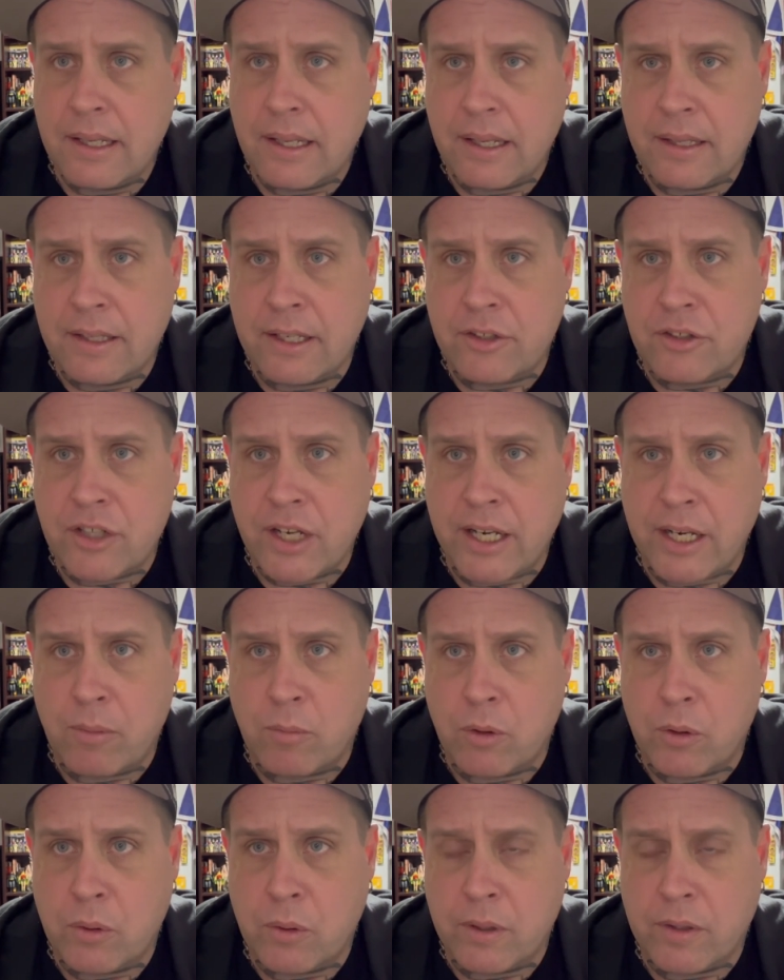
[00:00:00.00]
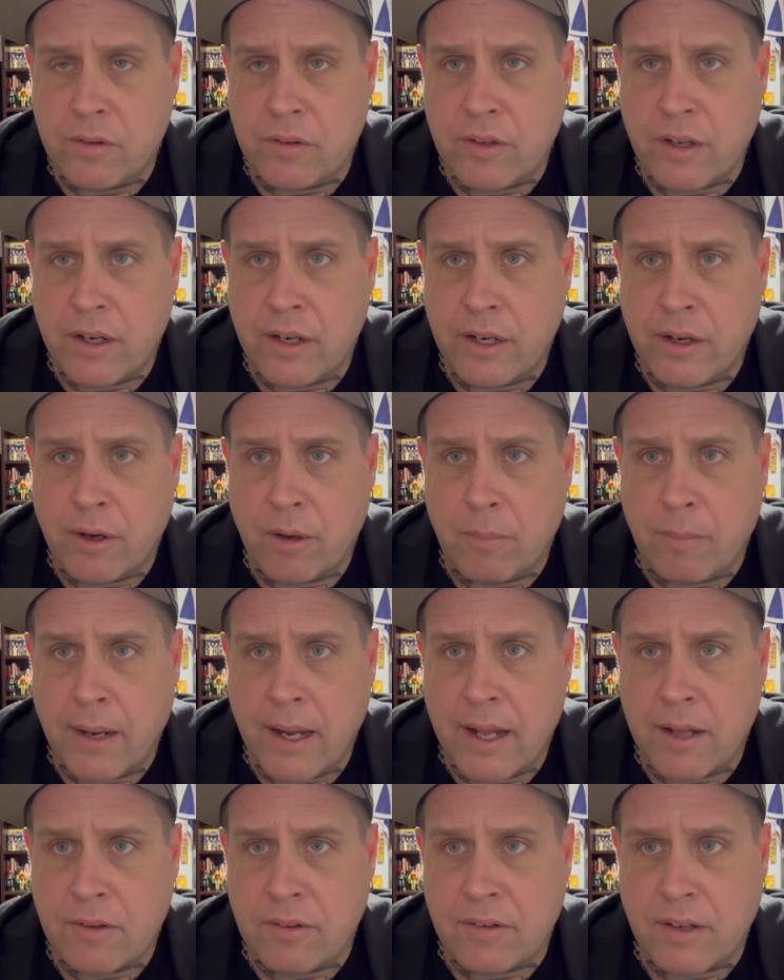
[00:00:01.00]
that Jenny Wu has done in her
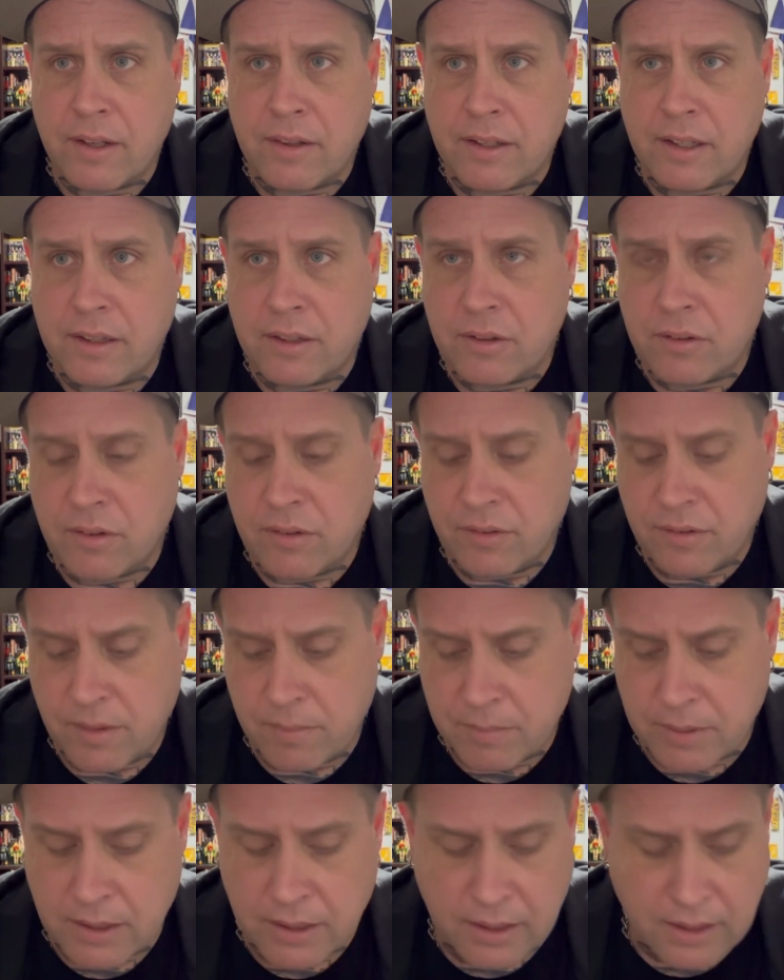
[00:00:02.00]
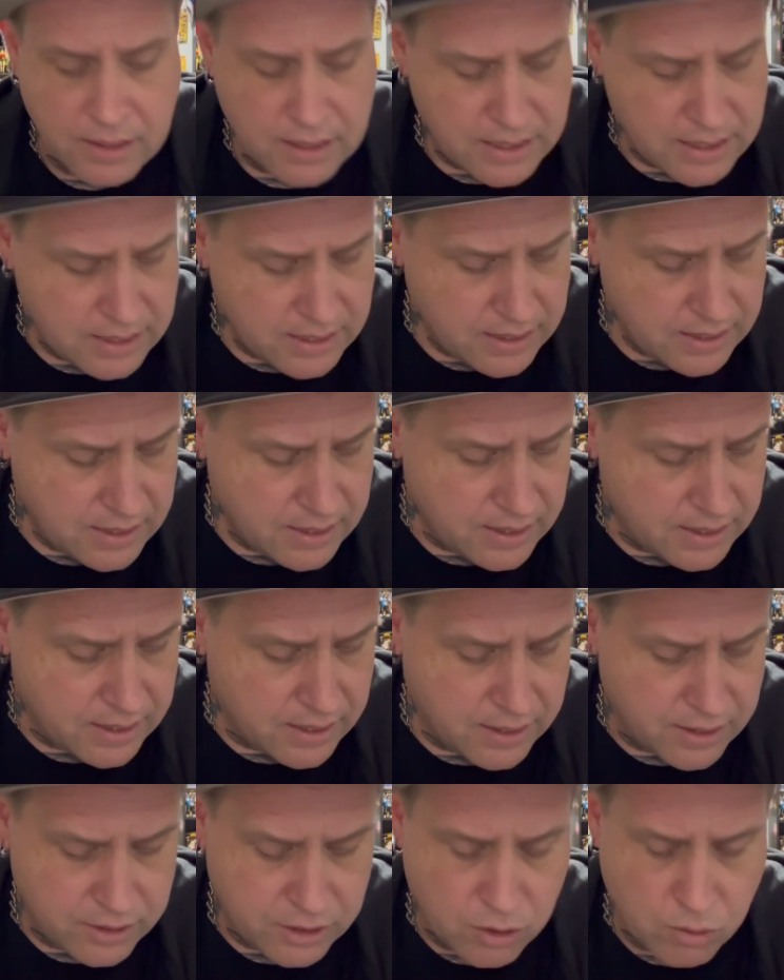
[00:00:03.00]
past, I think this is something
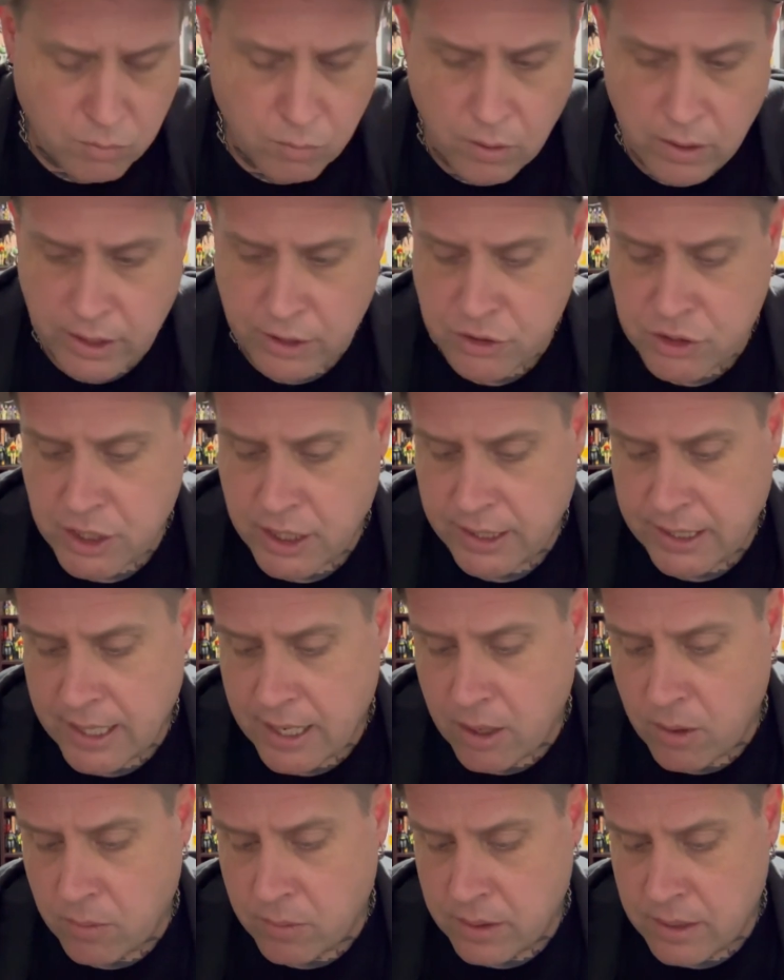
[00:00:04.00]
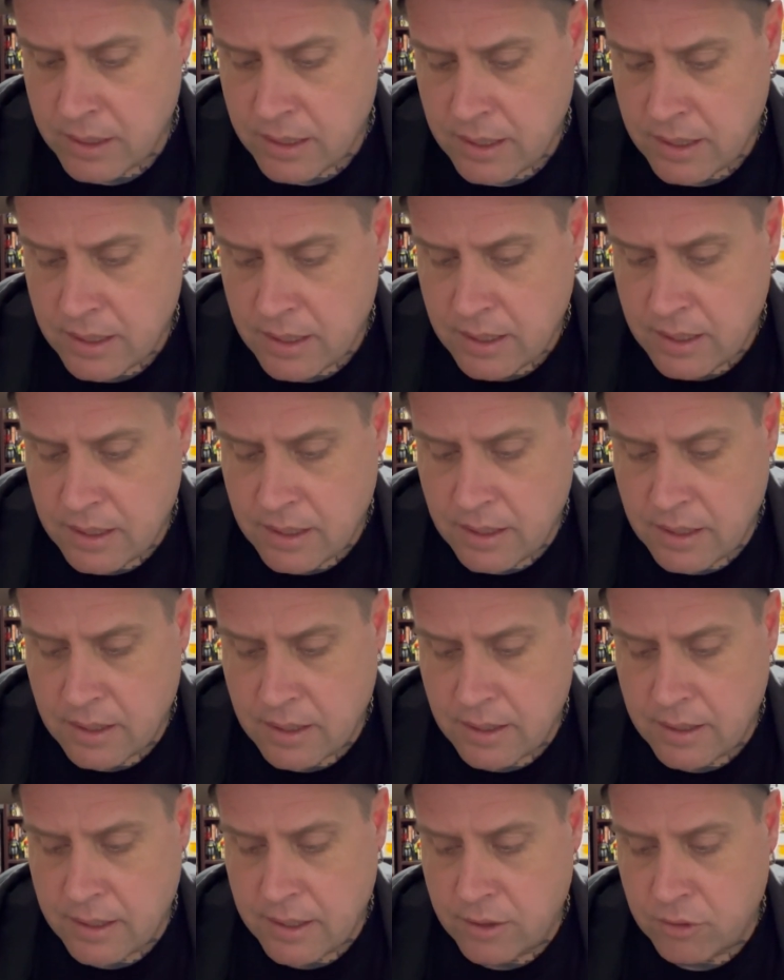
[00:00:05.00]
you'd want to check out
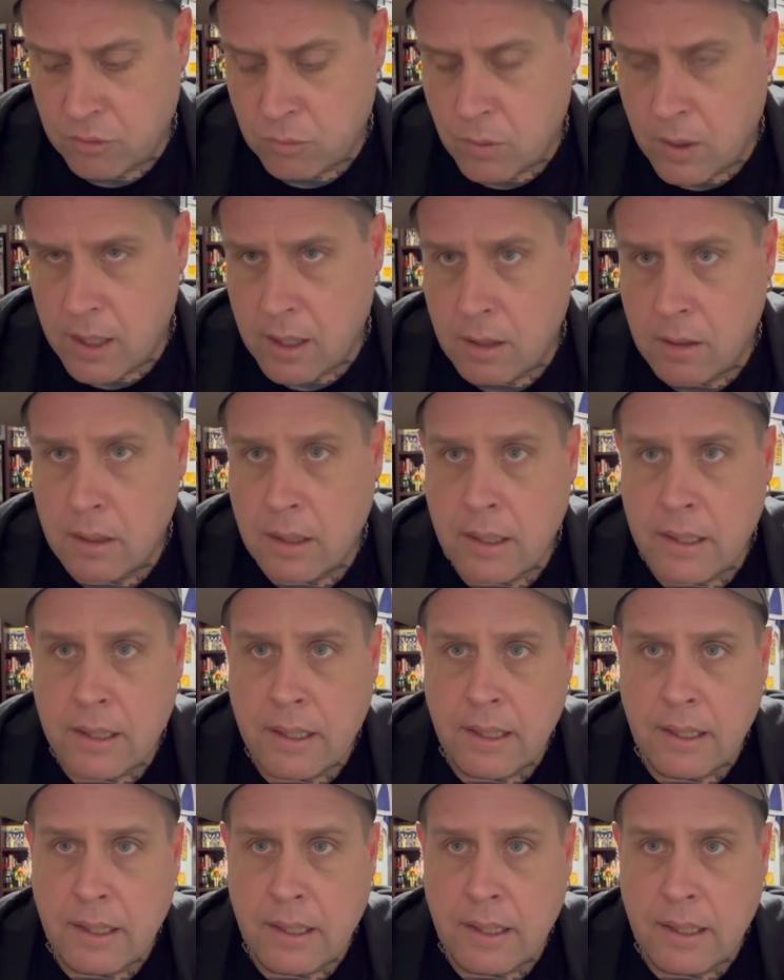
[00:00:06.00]
as well.